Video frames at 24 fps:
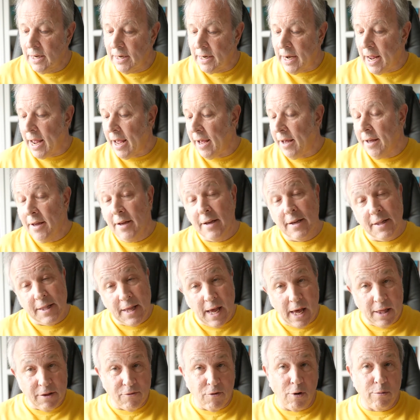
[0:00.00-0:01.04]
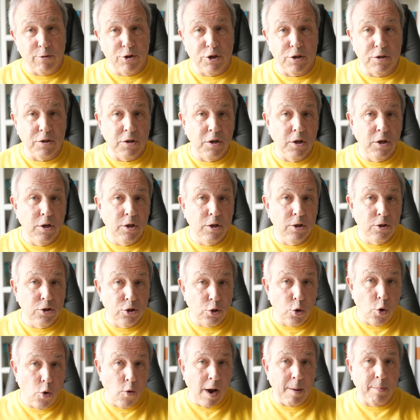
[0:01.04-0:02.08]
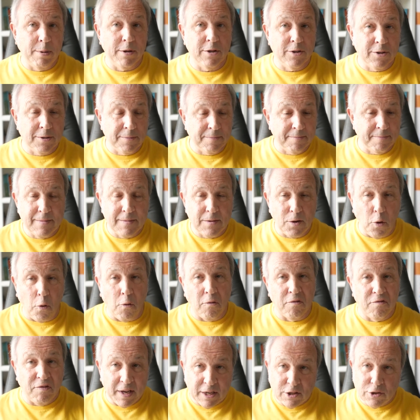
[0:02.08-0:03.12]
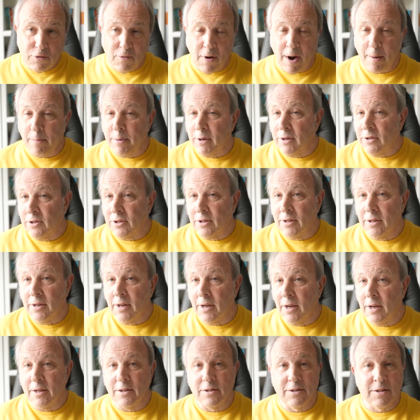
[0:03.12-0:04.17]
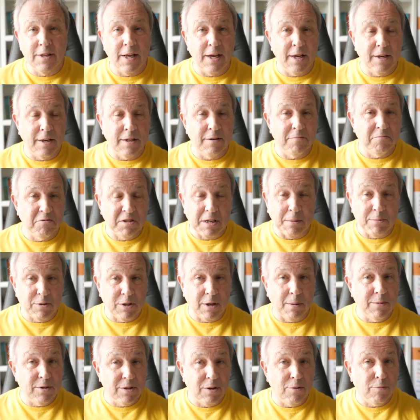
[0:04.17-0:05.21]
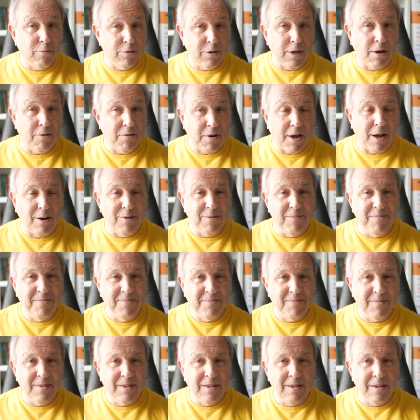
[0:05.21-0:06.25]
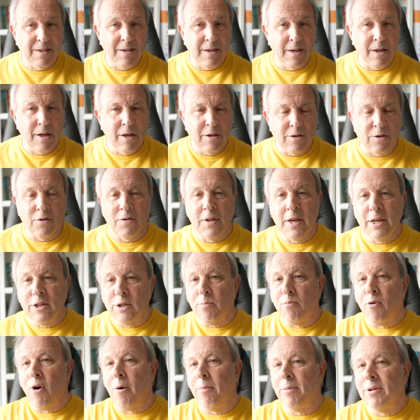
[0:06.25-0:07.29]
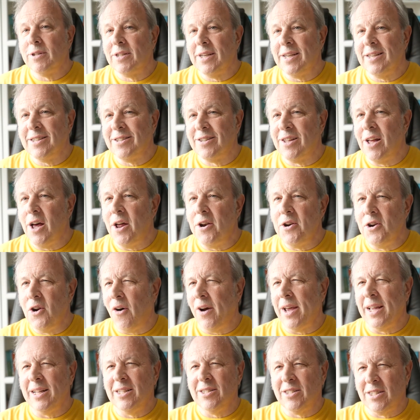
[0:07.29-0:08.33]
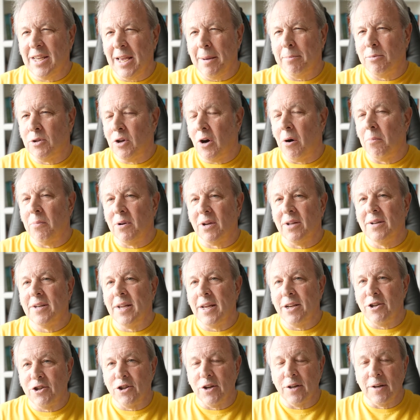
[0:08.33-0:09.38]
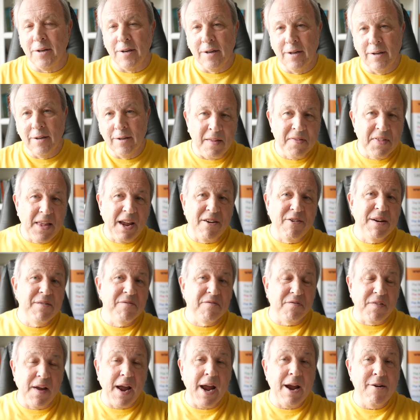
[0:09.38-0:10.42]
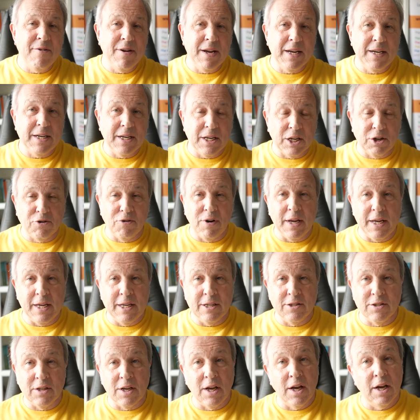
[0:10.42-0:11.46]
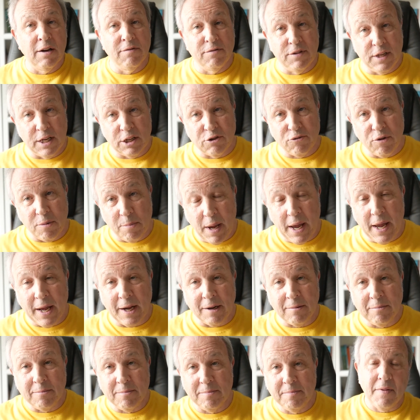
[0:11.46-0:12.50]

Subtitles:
Now, the other option, doer uppers or fixer uppers, as they're sometimes also known. So these are properties that are not in tip-top condition. They're in varying degrees of disrepair.